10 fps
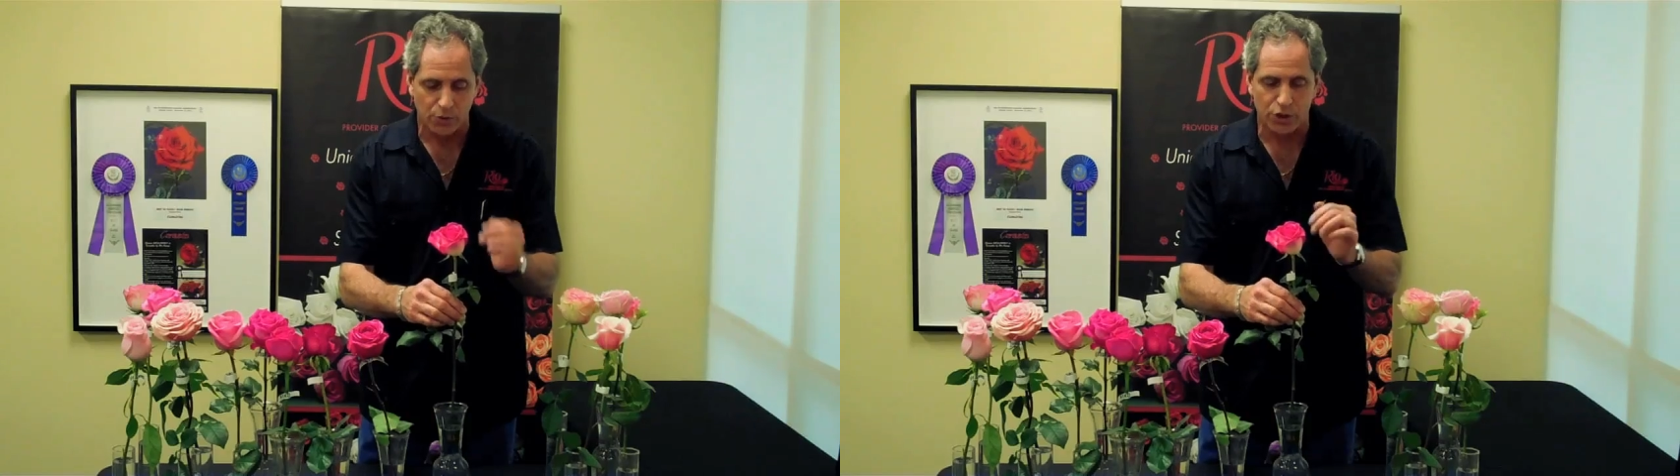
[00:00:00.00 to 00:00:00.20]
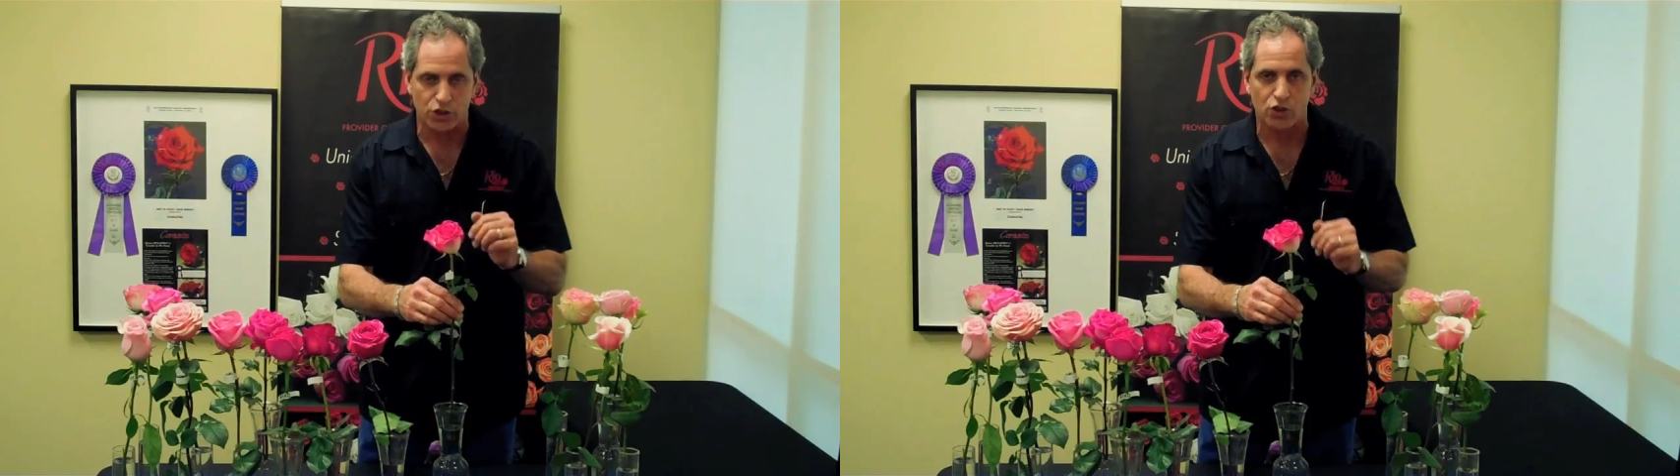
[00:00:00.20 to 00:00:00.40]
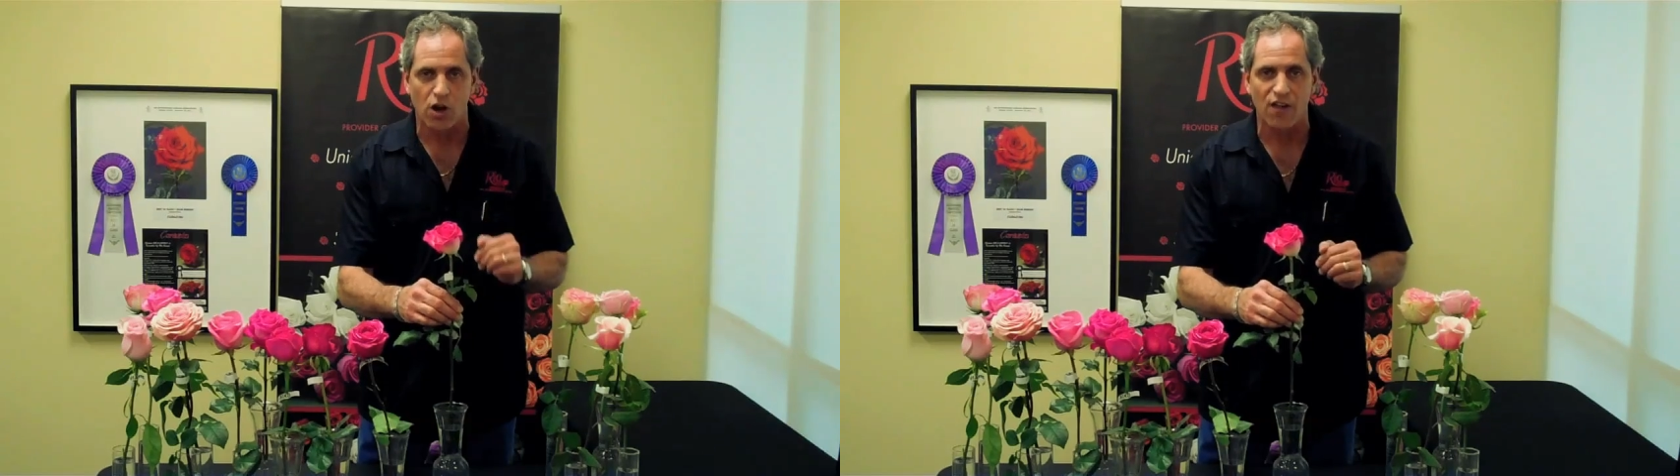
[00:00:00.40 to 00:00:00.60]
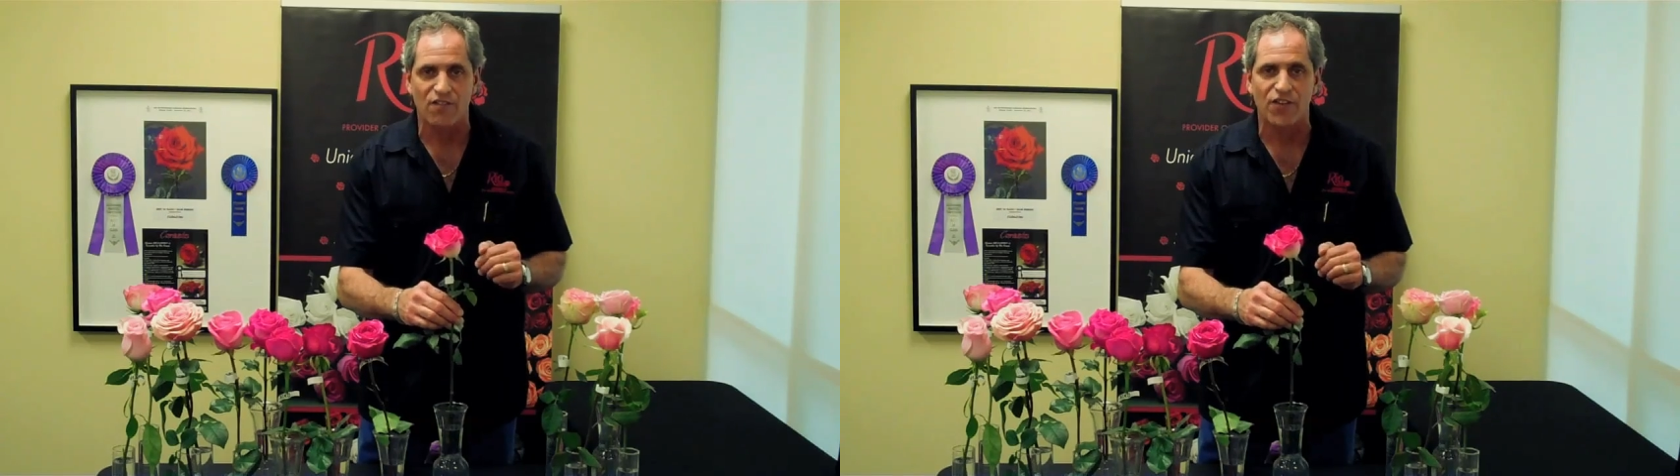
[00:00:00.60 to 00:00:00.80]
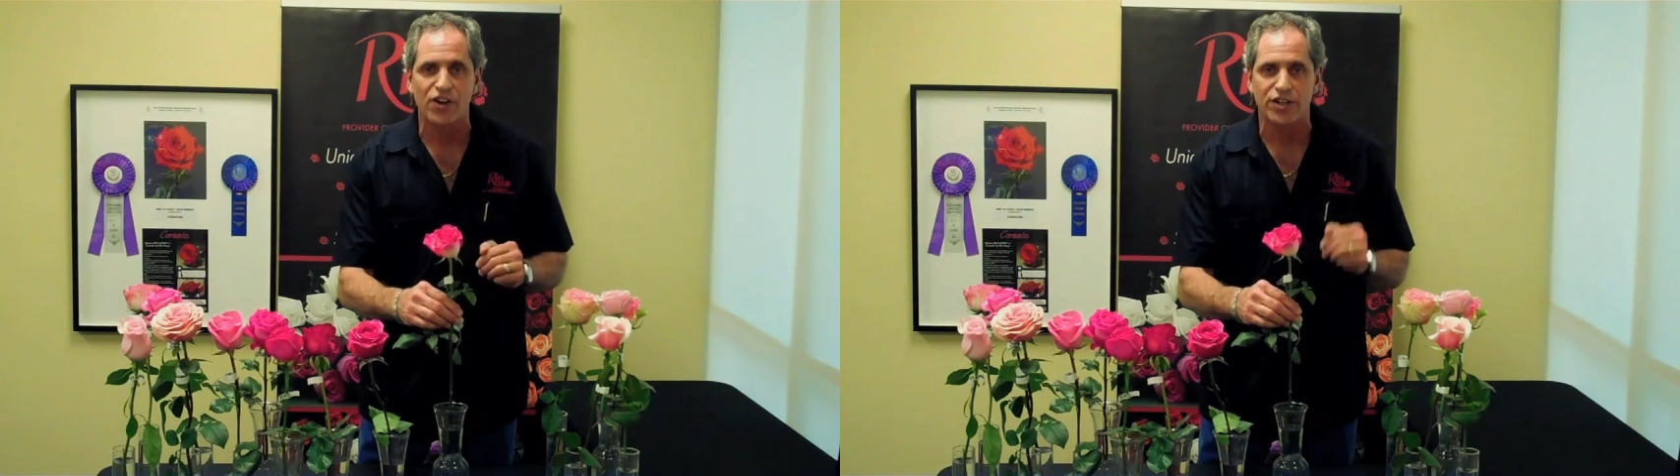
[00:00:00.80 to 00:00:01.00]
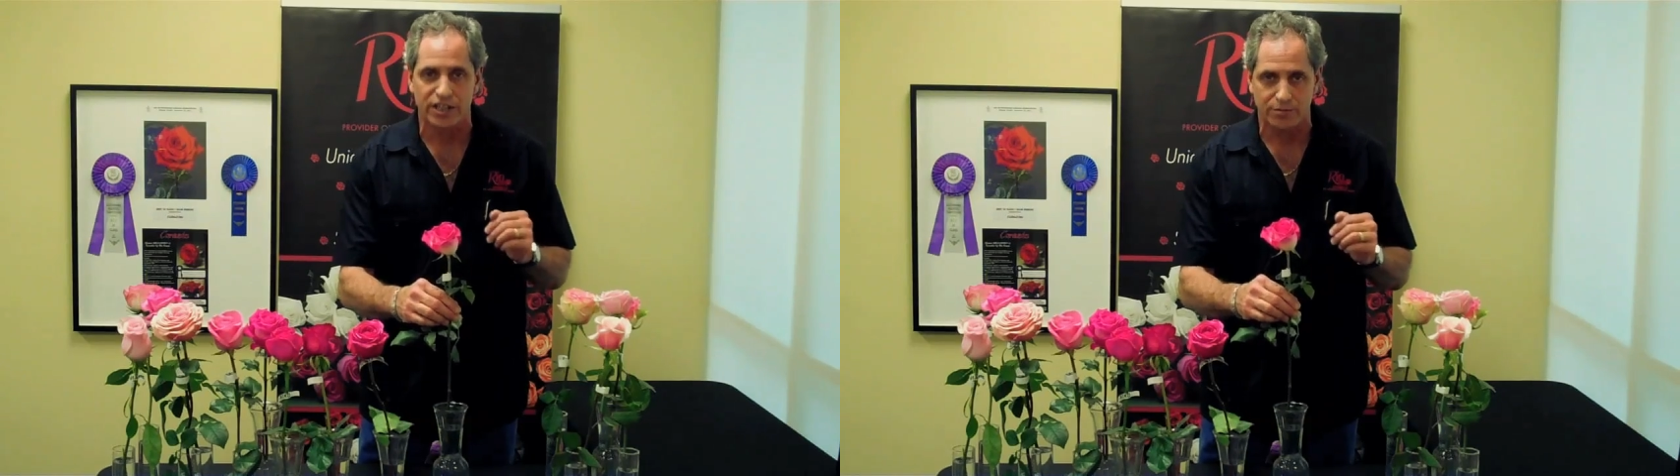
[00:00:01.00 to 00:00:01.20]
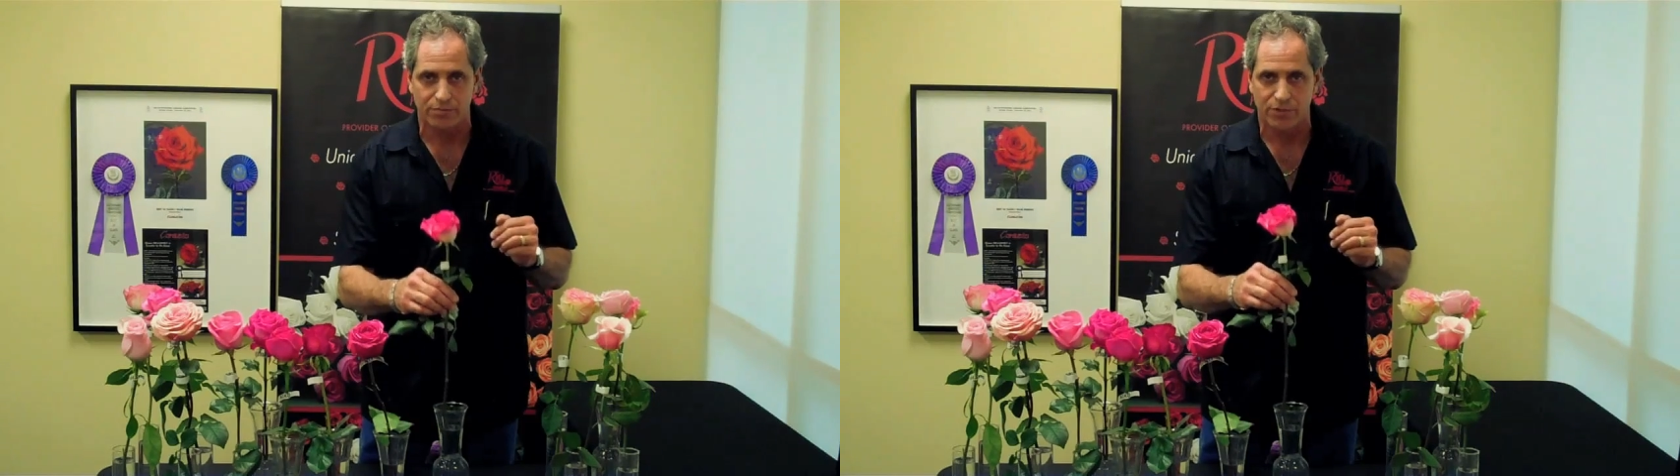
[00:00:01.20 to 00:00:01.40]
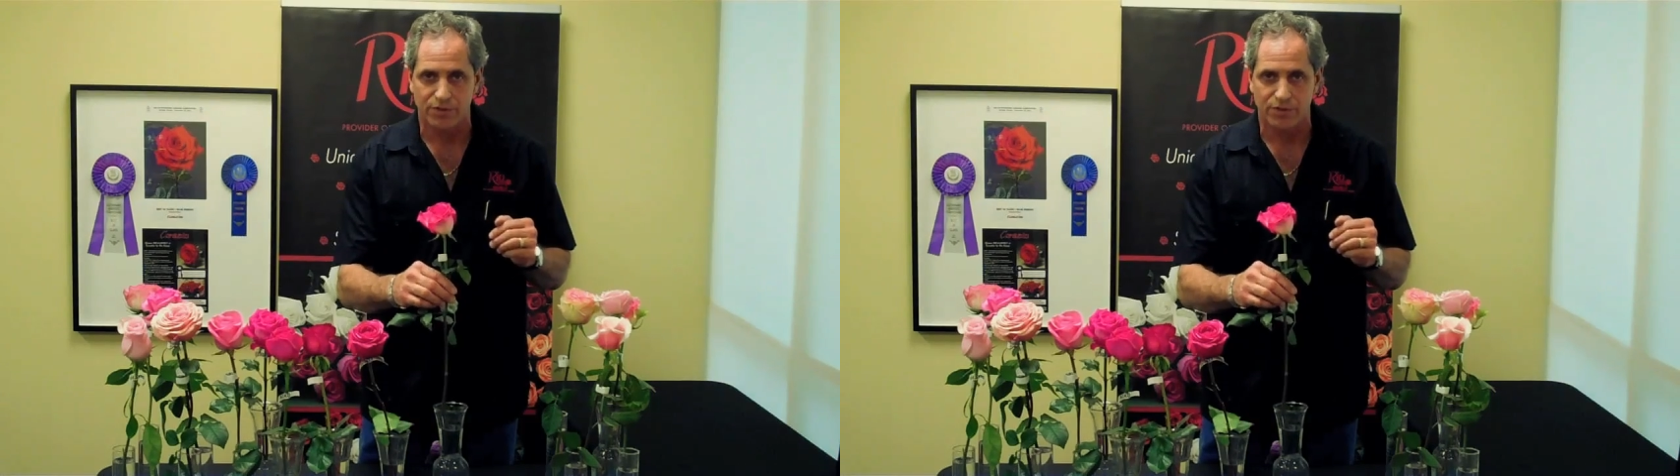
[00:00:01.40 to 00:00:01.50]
which is called Verde.